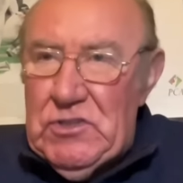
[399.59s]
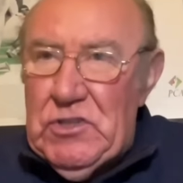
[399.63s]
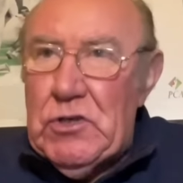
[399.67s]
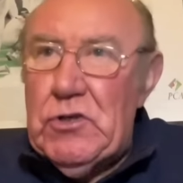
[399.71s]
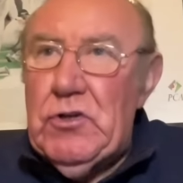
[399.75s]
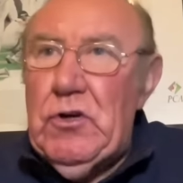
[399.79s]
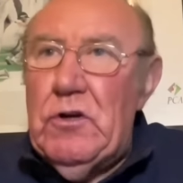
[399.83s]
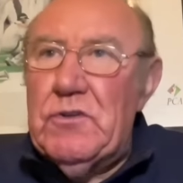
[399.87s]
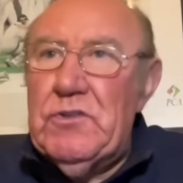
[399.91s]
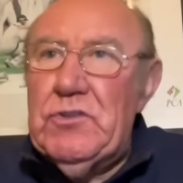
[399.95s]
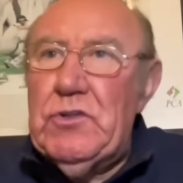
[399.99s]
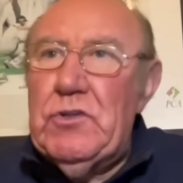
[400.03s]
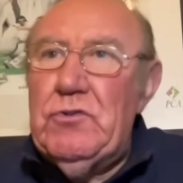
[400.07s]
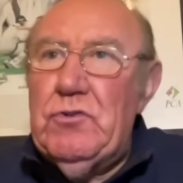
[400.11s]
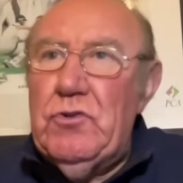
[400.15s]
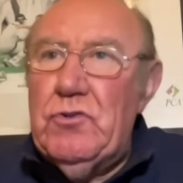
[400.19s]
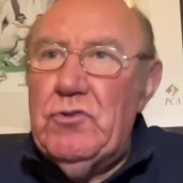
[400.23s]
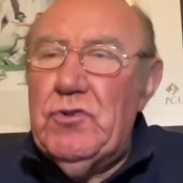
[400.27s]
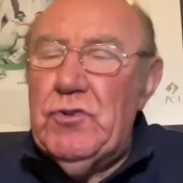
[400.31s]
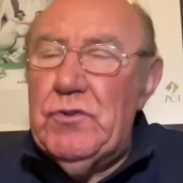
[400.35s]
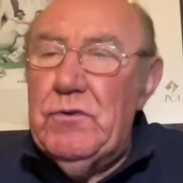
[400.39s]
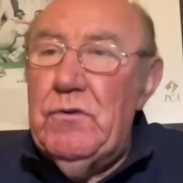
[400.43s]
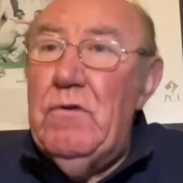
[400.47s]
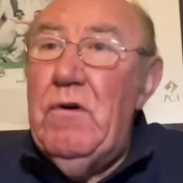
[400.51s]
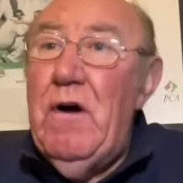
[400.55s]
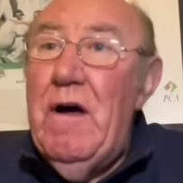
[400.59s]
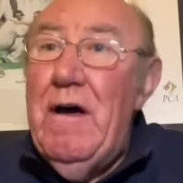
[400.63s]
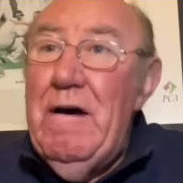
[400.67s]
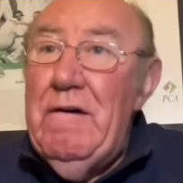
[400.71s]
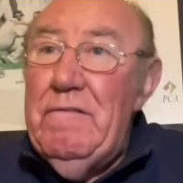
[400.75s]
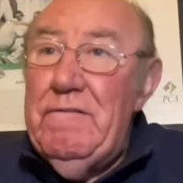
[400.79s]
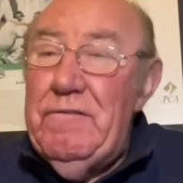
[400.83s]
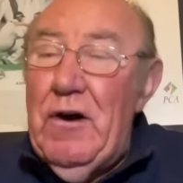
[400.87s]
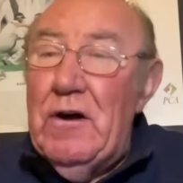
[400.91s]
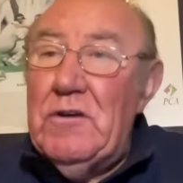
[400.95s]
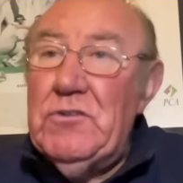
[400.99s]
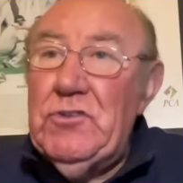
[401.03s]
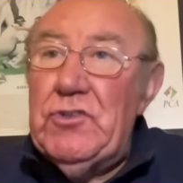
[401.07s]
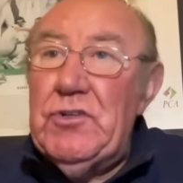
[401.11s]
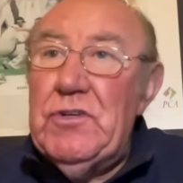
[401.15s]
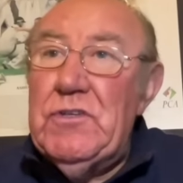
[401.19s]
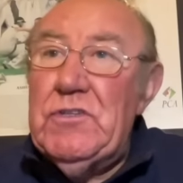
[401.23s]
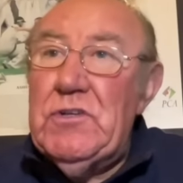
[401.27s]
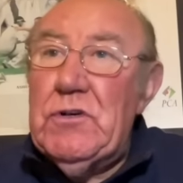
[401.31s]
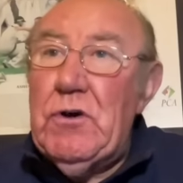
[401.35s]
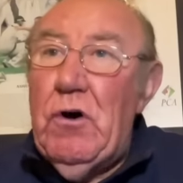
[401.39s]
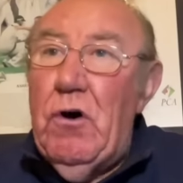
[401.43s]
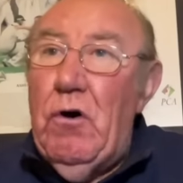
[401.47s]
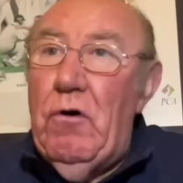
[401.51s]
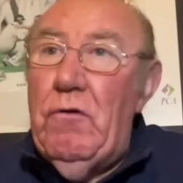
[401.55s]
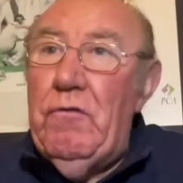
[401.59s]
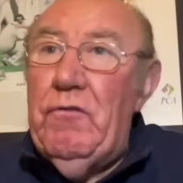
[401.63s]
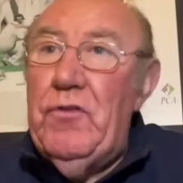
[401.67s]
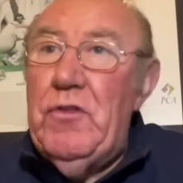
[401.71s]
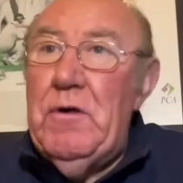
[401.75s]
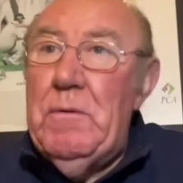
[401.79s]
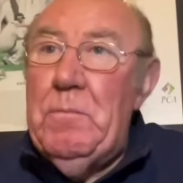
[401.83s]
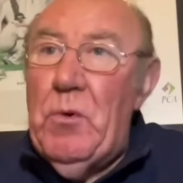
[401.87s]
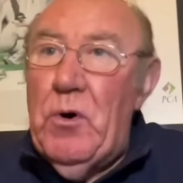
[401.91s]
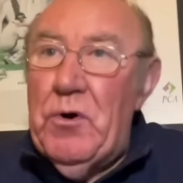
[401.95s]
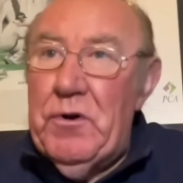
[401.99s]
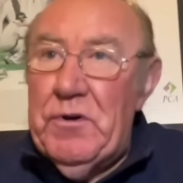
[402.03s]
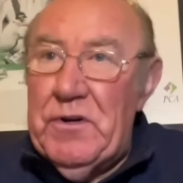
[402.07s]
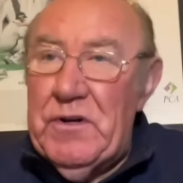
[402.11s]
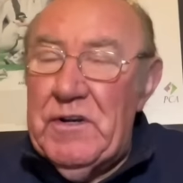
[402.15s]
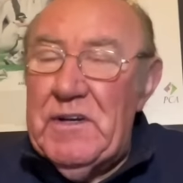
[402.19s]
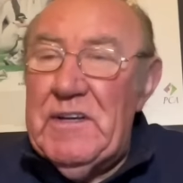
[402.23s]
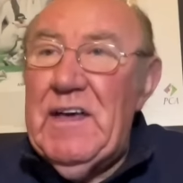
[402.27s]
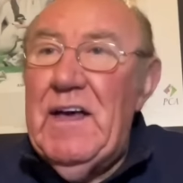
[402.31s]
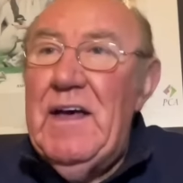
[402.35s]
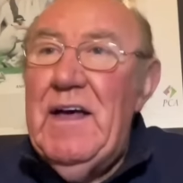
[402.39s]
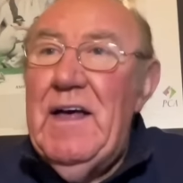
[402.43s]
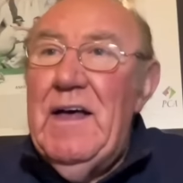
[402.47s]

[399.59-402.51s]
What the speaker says: the constitutional functions of the monarch.